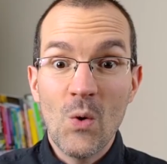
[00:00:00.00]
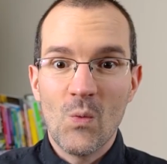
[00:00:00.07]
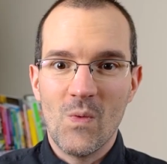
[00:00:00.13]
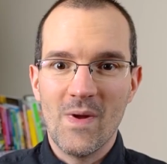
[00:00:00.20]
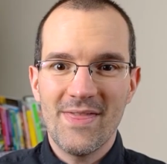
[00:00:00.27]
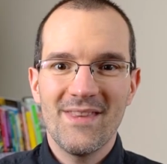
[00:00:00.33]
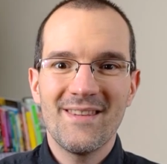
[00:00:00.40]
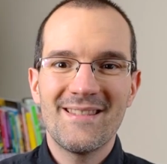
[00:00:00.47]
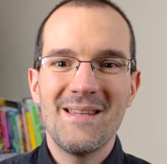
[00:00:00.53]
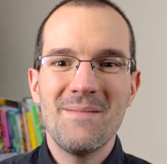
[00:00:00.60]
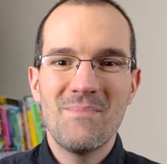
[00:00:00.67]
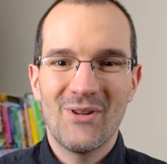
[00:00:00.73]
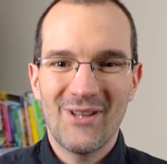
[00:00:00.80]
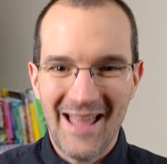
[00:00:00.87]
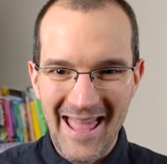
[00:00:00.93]
With this
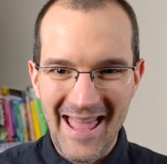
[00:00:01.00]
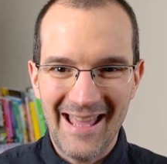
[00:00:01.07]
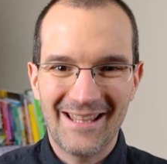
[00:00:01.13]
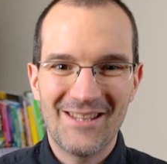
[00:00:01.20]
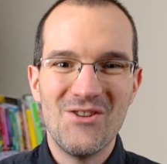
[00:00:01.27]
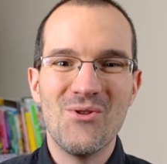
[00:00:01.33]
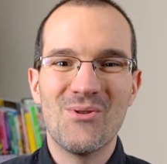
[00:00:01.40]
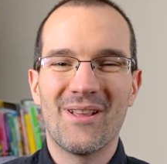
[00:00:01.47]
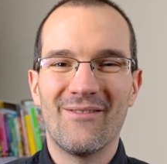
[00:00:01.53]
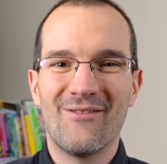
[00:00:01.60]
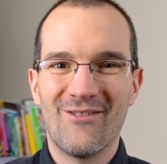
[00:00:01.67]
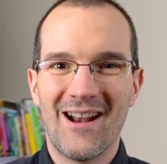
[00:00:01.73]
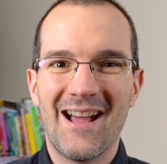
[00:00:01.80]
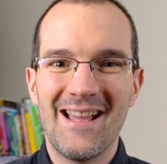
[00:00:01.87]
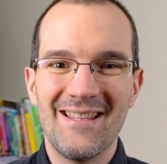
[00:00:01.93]
simple hack, you can
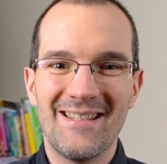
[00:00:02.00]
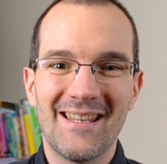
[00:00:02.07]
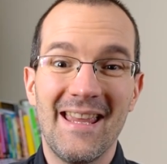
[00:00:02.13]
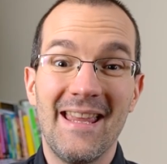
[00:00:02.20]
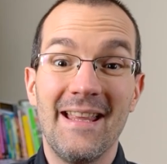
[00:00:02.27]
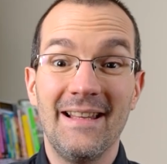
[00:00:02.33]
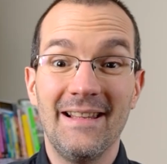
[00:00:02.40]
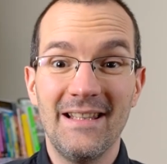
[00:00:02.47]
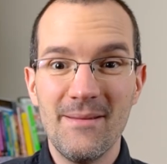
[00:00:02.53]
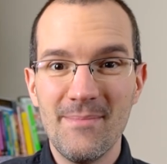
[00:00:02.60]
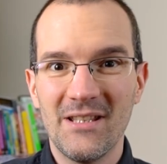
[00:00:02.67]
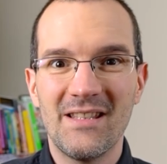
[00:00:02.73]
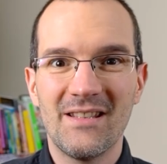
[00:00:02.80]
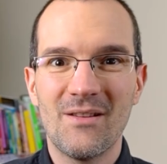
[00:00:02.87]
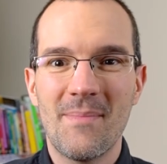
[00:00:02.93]
write a
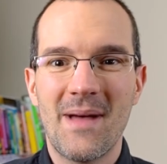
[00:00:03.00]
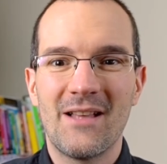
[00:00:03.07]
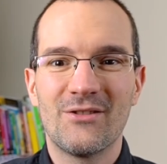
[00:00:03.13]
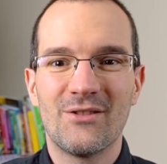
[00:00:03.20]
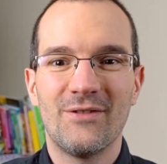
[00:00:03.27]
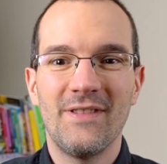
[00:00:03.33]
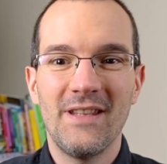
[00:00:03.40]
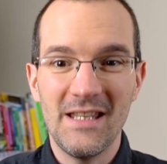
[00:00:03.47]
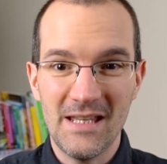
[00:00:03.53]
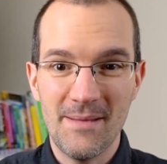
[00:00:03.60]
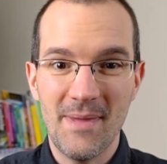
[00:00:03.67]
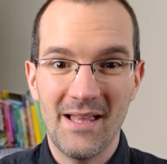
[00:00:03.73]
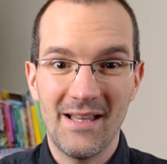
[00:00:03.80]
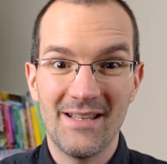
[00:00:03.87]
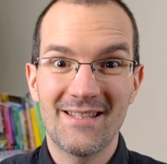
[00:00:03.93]
limited amount of
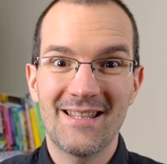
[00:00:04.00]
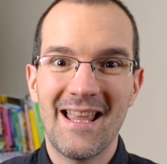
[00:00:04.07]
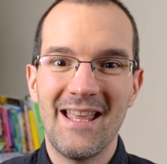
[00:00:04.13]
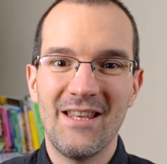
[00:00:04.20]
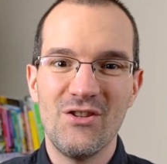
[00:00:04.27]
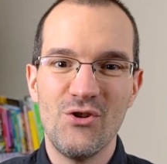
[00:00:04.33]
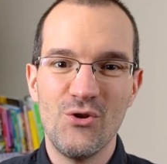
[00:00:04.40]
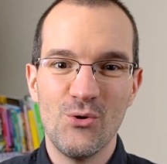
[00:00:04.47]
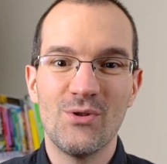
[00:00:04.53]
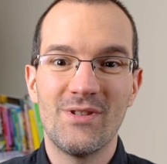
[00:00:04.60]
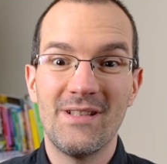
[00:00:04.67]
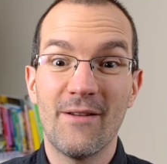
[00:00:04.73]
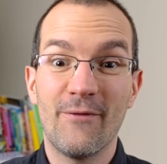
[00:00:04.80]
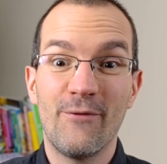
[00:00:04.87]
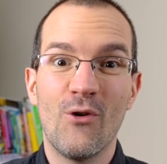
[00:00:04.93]
emails and use
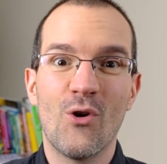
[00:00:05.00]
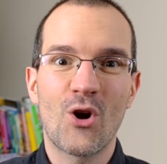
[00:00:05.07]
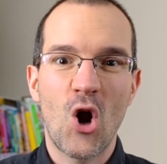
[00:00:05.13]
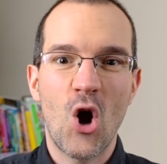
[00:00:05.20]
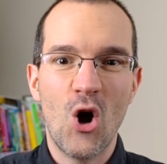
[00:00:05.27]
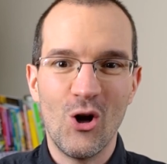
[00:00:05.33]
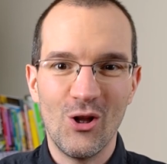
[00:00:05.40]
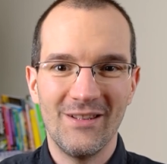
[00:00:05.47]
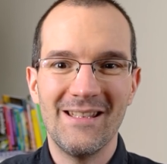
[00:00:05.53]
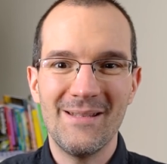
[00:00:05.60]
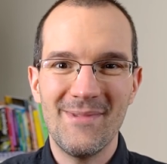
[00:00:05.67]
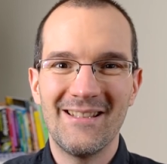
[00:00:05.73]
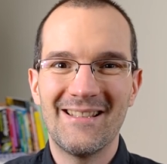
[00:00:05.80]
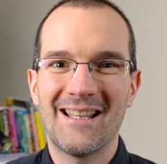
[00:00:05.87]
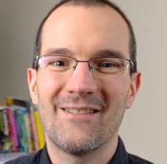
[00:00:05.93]
them for
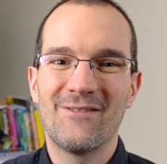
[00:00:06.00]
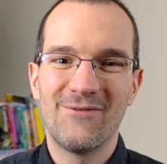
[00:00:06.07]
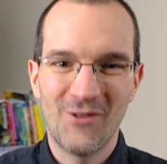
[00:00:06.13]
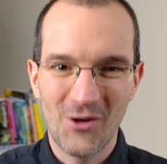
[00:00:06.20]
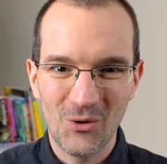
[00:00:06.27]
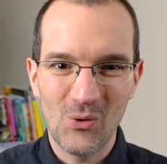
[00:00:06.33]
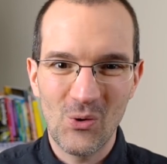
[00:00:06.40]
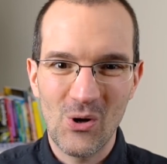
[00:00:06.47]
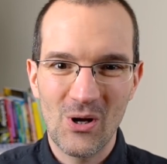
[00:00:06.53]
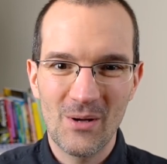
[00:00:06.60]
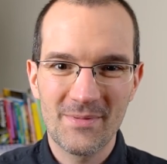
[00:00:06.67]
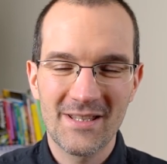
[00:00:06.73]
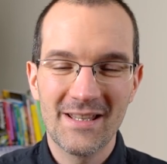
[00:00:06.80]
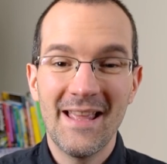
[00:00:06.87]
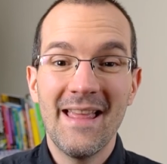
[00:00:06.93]
unlimited follow-ups.